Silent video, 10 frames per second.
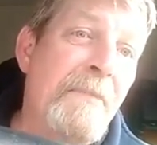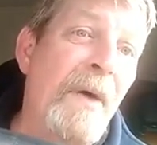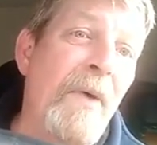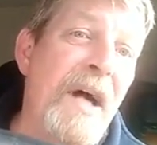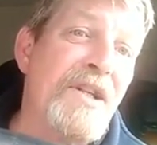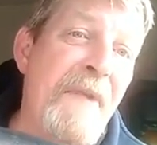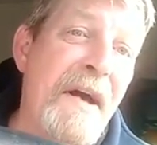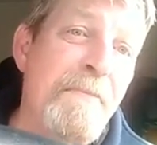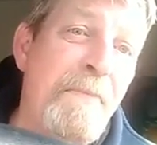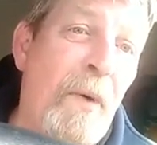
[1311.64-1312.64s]
But what's
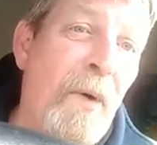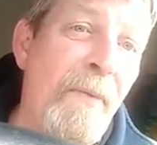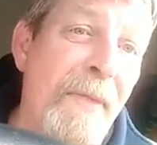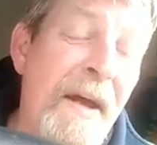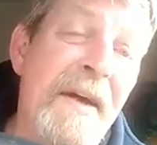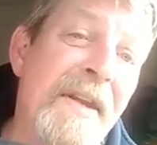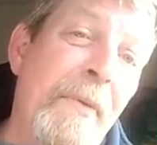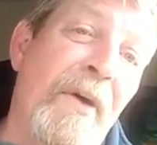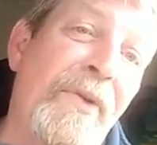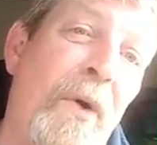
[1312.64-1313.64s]
more important,
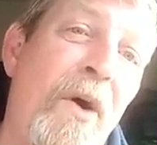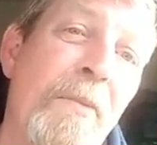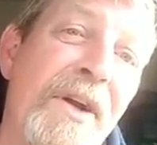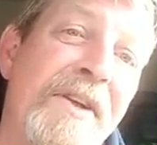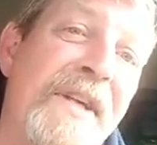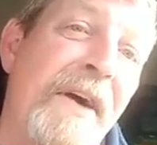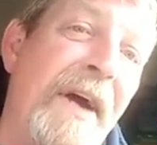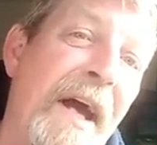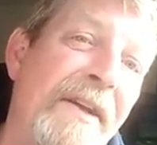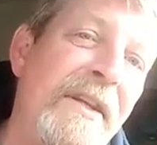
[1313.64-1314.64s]
they were talking about the
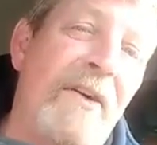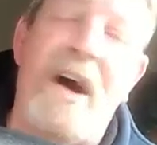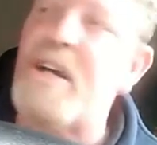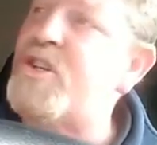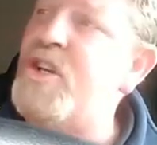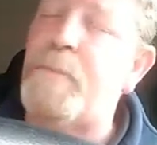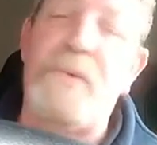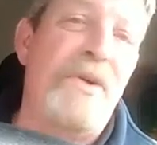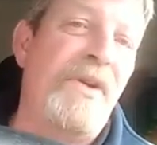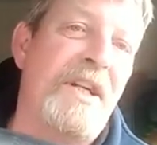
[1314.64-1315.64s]
tail end of last year
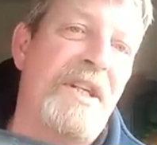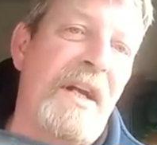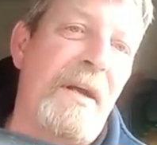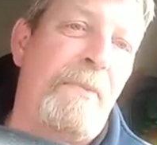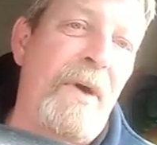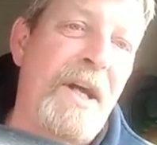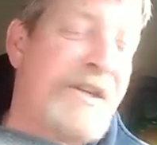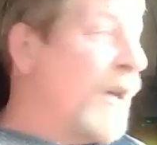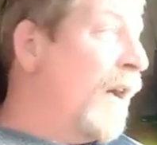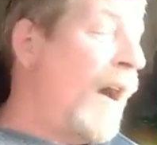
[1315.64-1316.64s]
putting this into
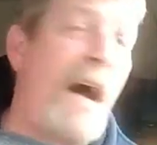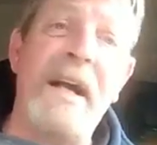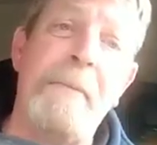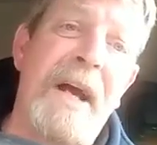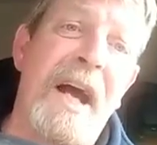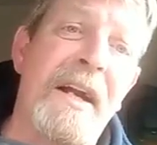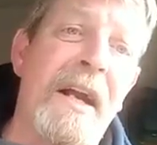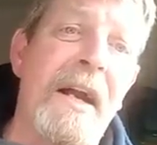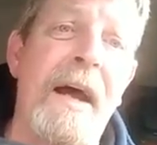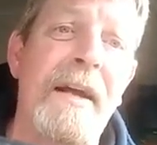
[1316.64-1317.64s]
place and the
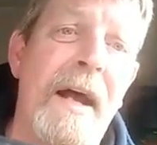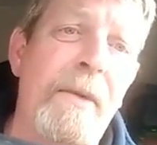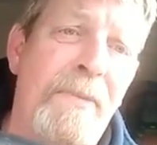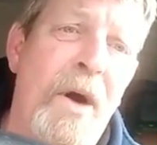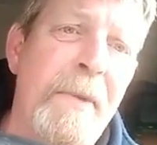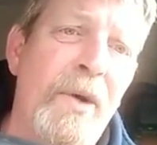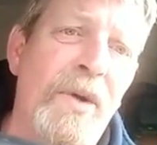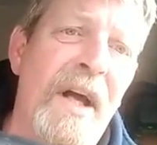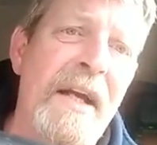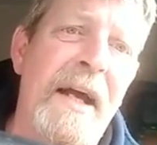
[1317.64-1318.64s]
beginning and coming
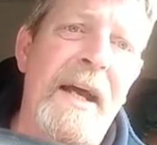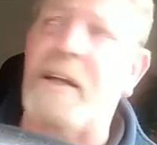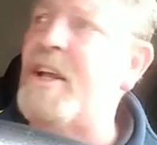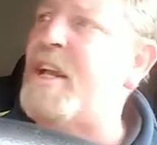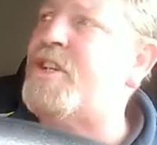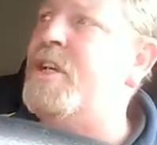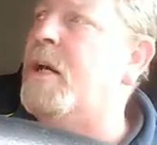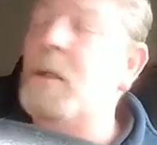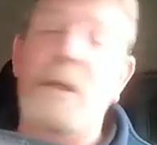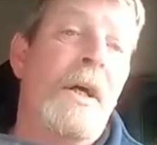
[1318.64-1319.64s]
online early this
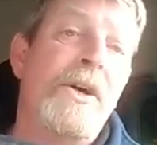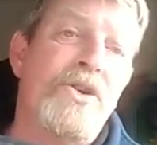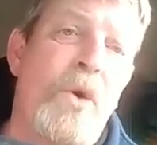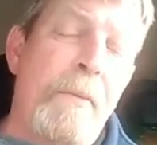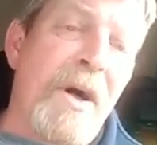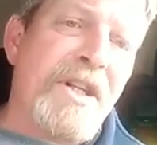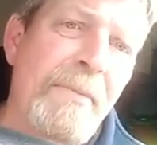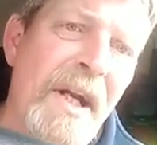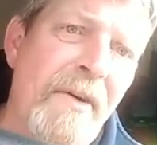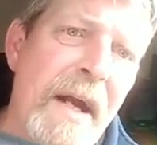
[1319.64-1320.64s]
year. So it must
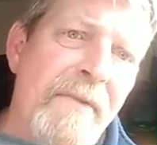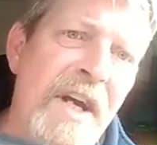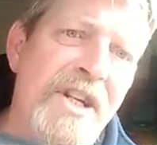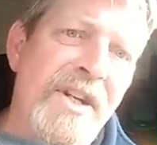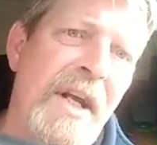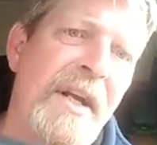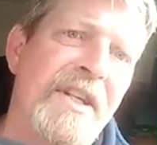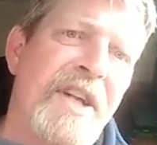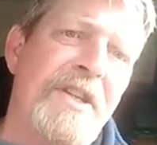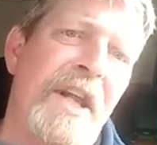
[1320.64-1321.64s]
have been a renovation of an
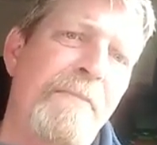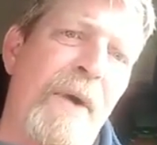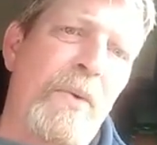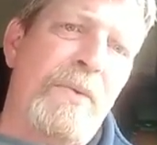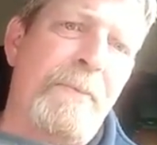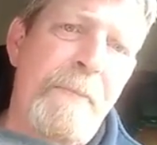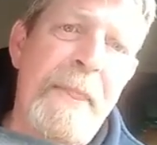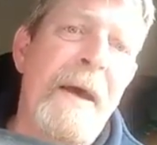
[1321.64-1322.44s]
existing building.